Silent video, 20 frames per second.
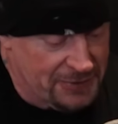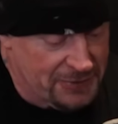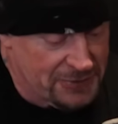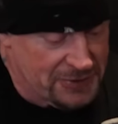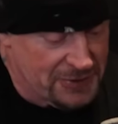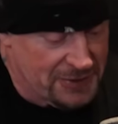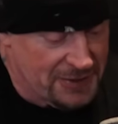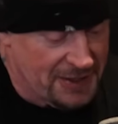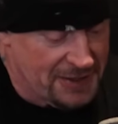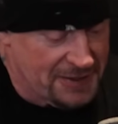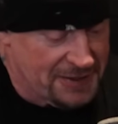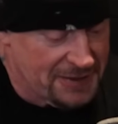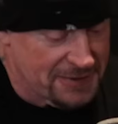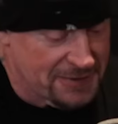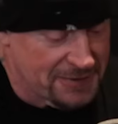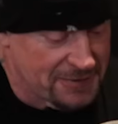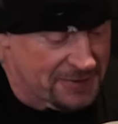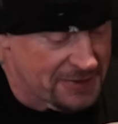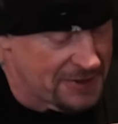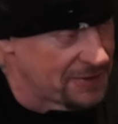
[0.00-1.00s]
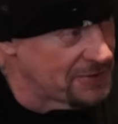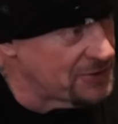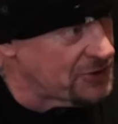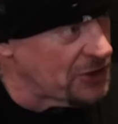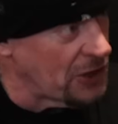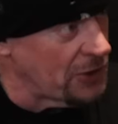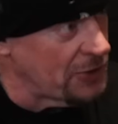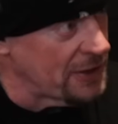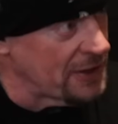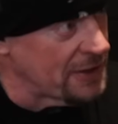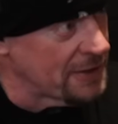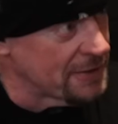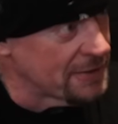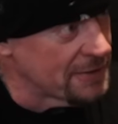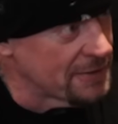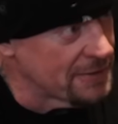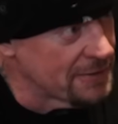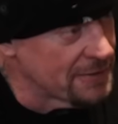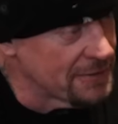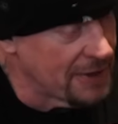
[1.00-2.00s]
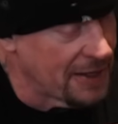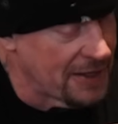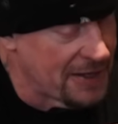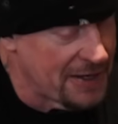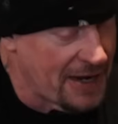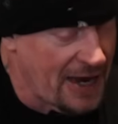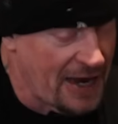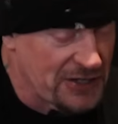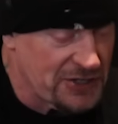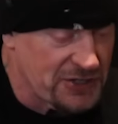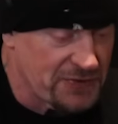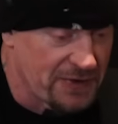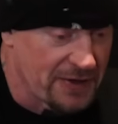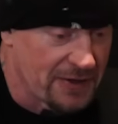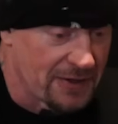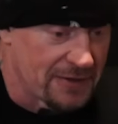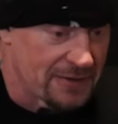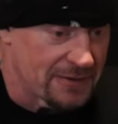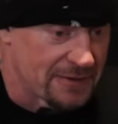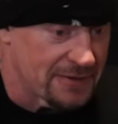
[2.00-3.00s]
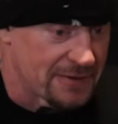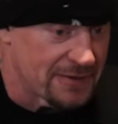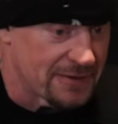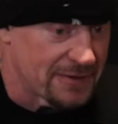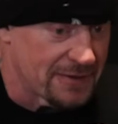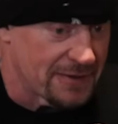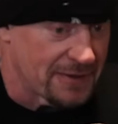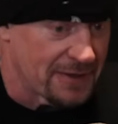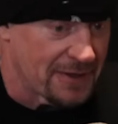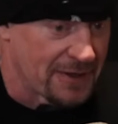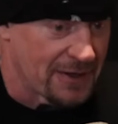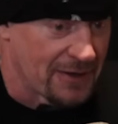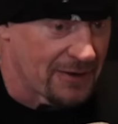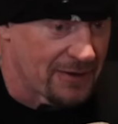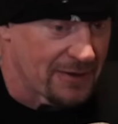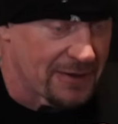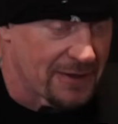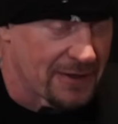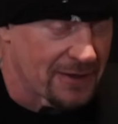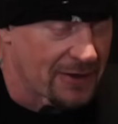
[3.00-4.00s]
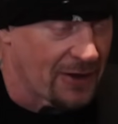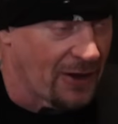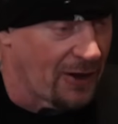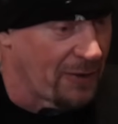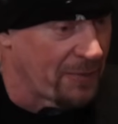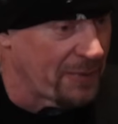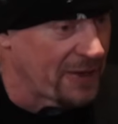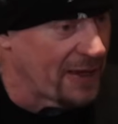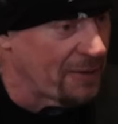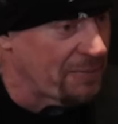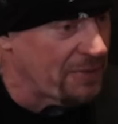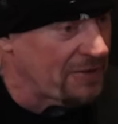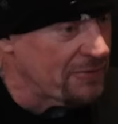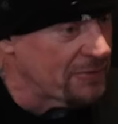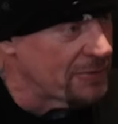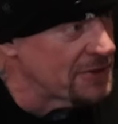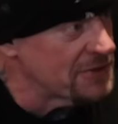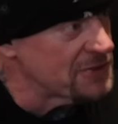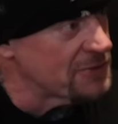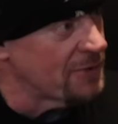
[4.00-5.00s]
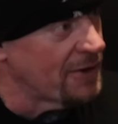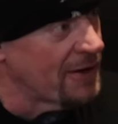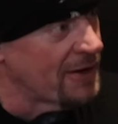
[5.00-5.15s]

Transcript: who's he, Jody, yeah. in Nashville. You know, he'll call me up every once in a